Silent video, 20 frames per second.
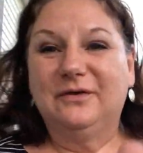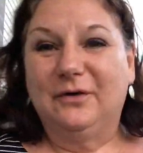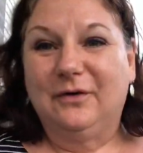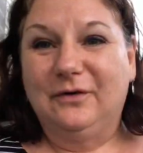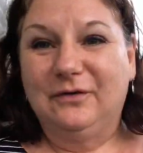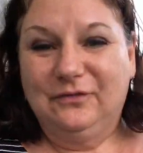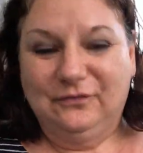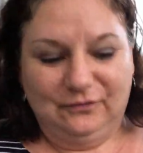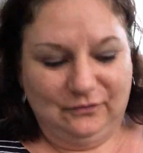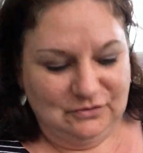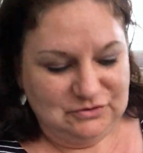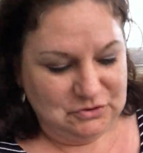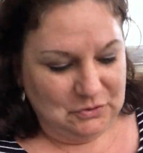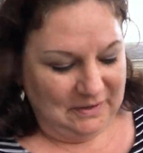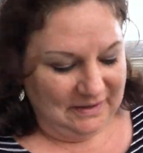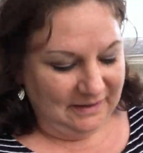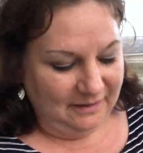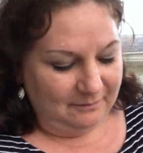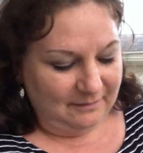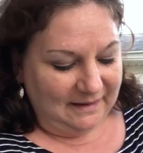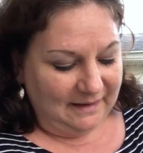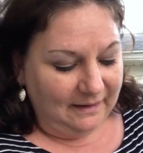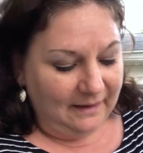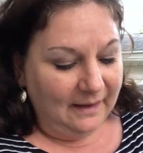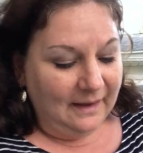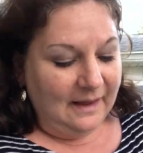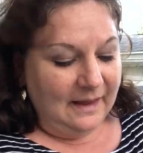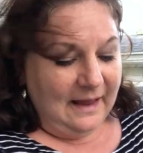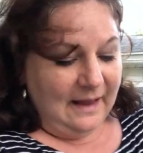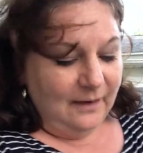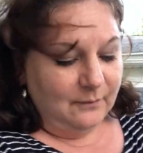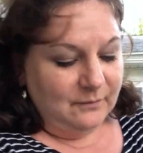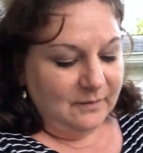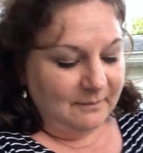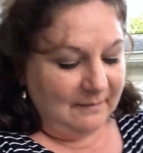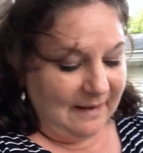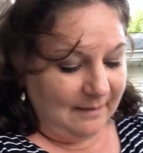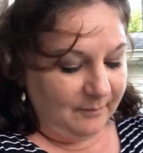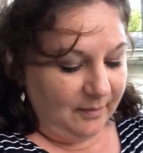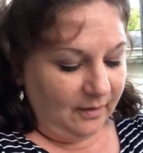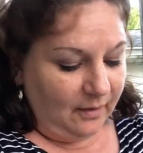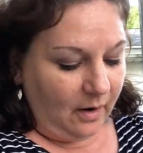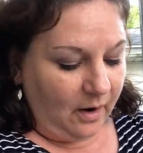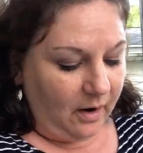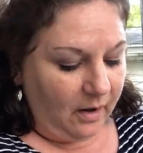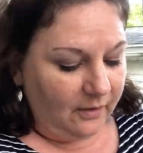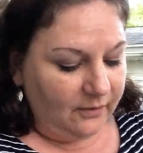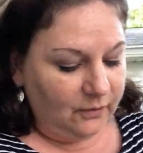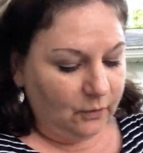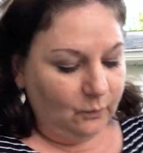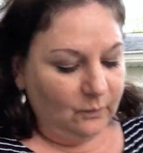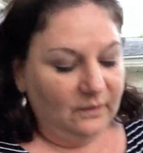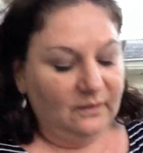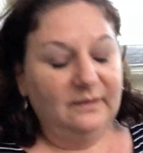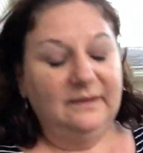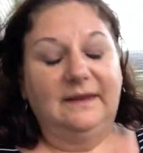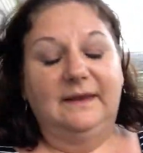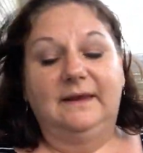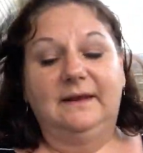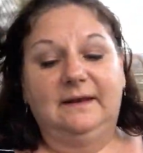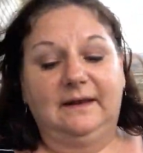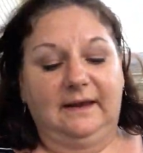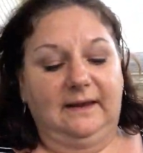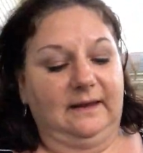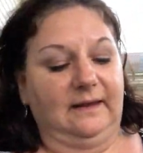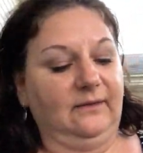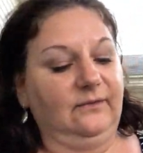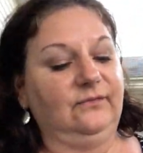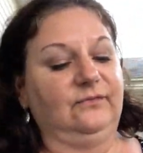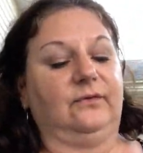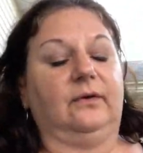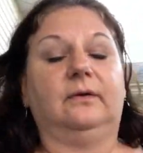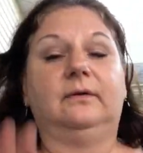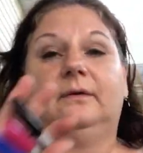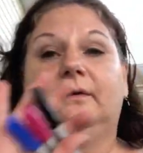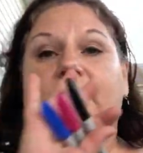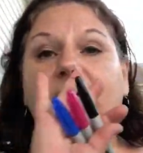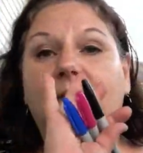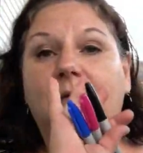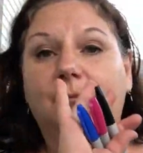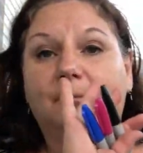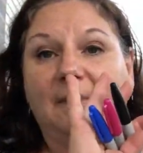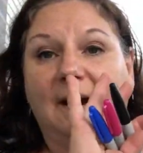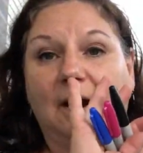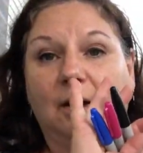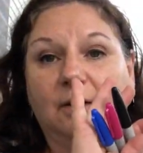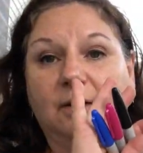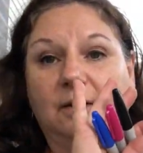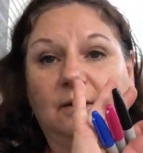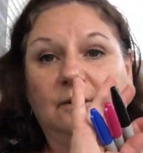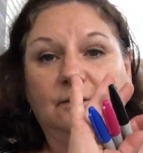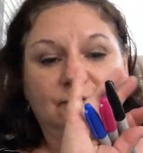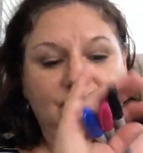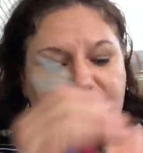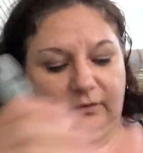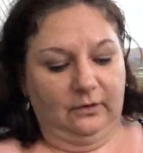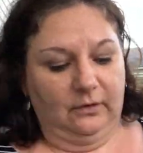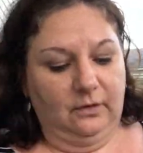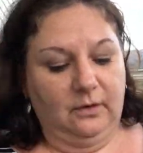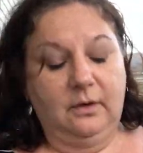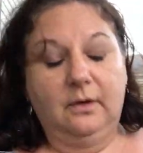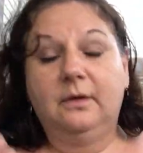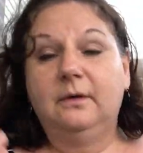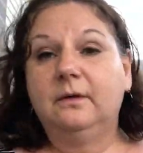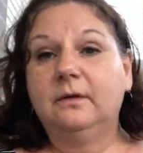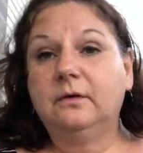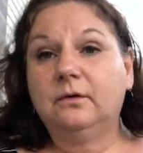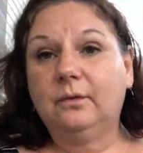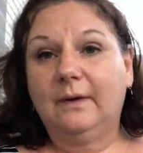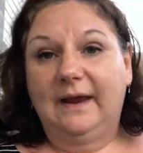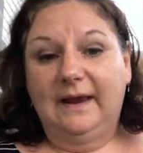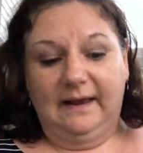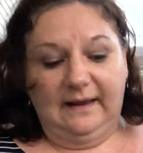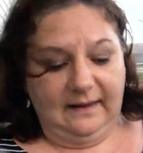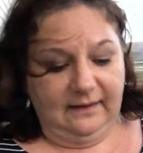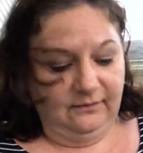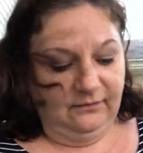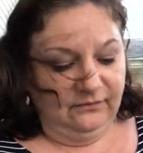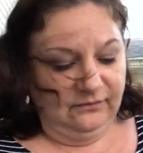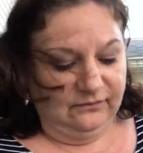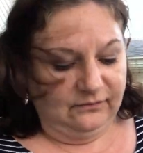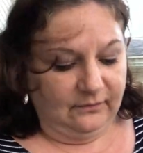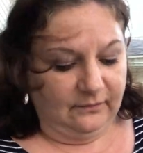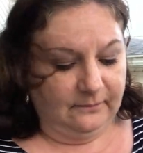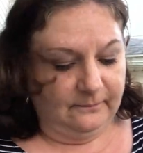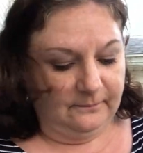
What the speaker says: girls, for joining me. And remember, all you will need is markers, crayons,